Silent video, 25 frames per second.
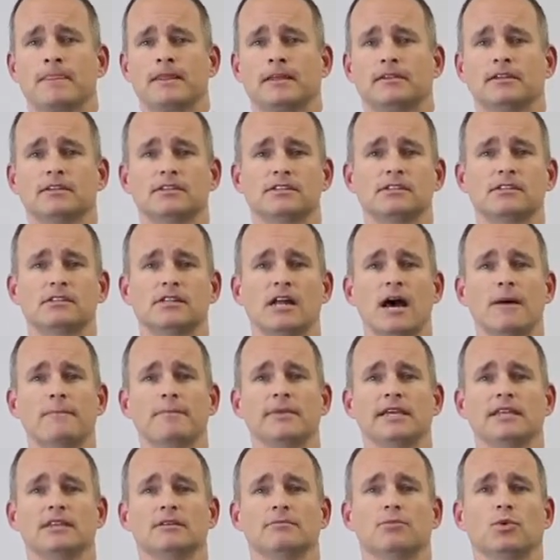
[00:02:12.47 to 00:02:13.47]
This does not
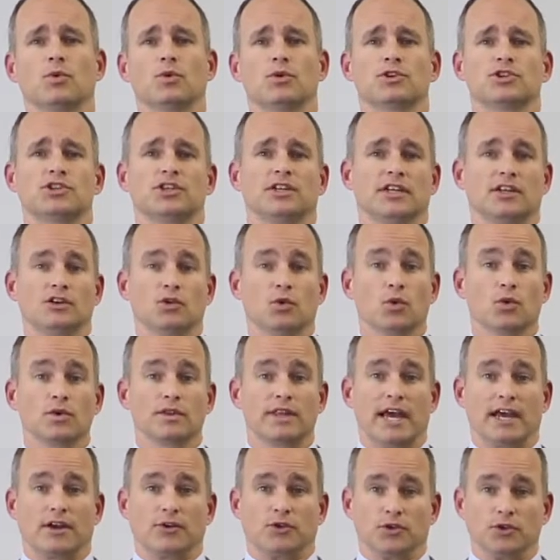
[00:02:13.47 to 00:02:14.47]
mean the board should ignore
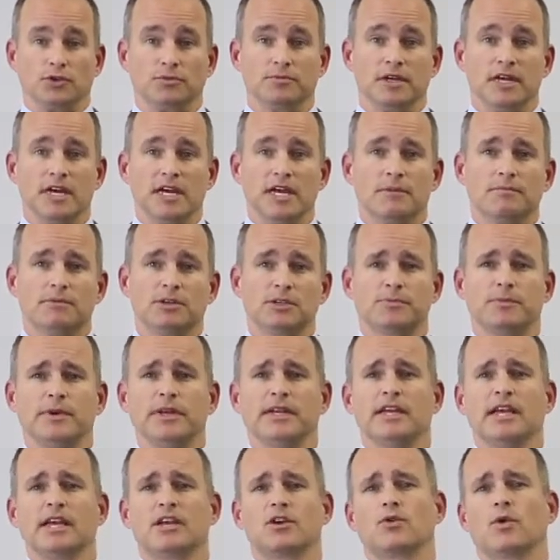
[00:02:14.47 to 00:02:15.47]
that group, but
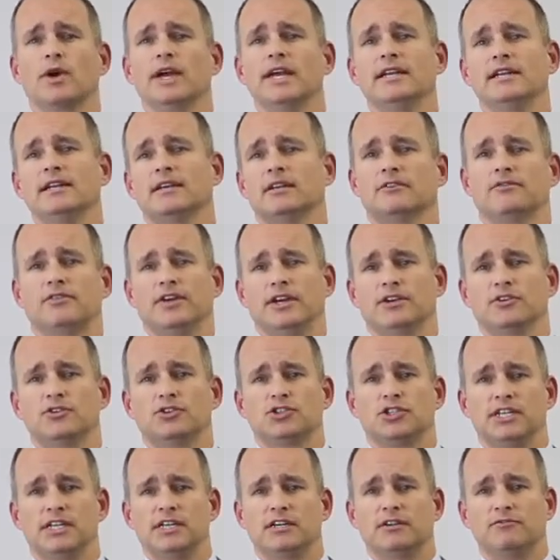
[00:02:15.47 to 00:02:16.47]
spending a great deal of
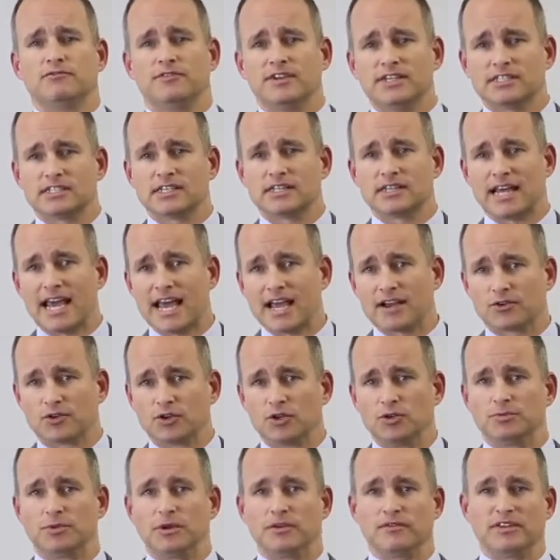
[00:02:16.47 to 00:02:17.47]
energy convincing that
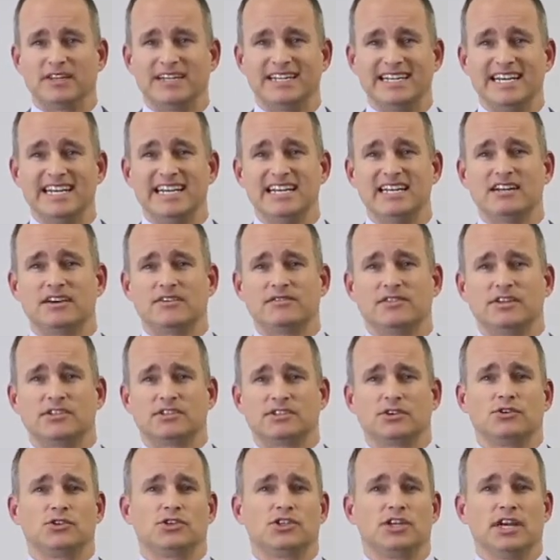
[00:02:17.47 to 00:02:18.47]
group of the need of the
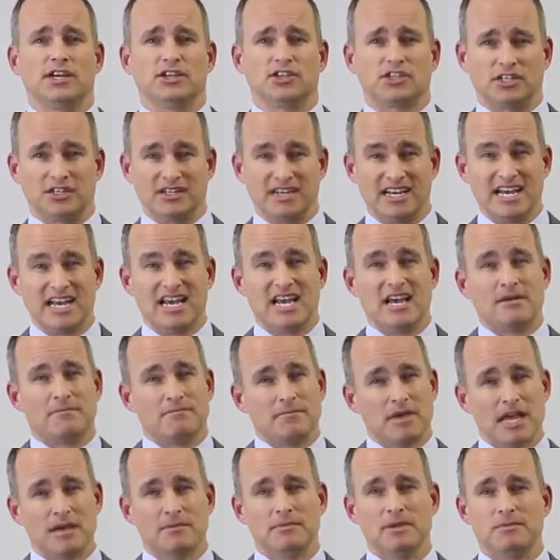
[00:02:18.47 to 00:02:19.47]
association
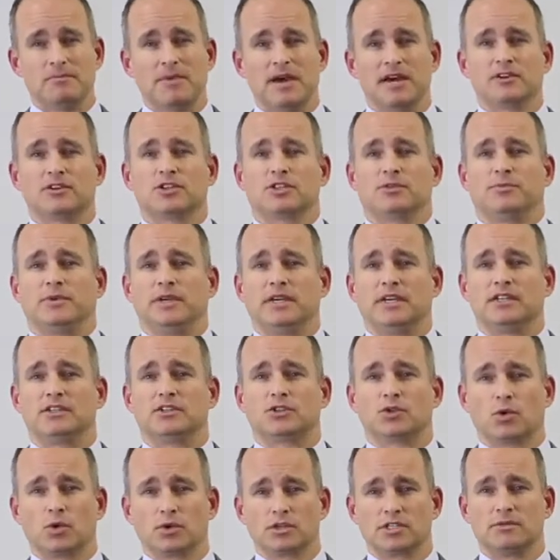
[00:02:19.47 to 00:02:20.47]
may be better spent
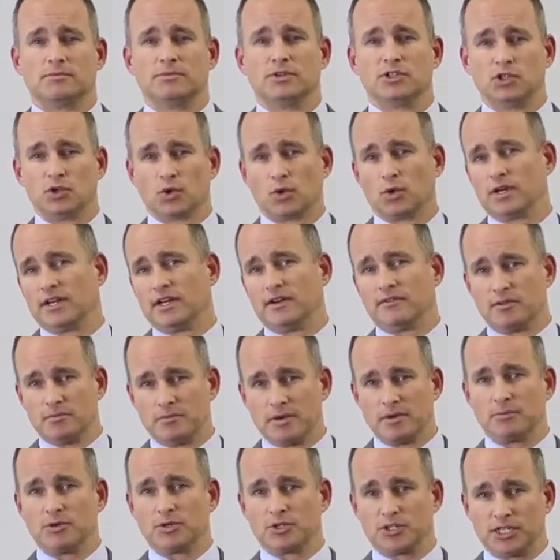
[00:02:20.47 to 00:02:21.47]
towards the majority of the
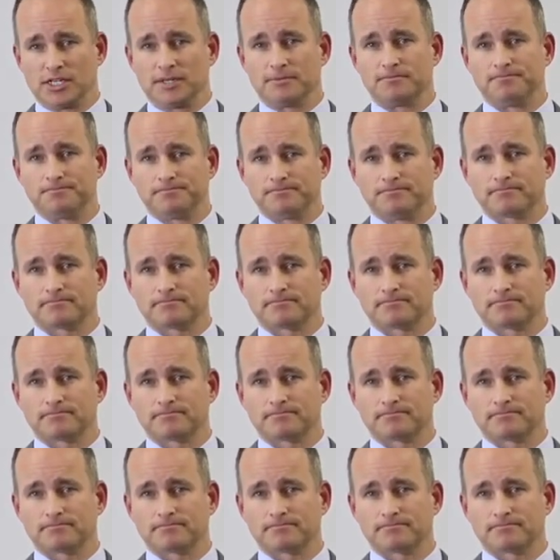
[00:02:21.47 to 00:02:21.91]
membership.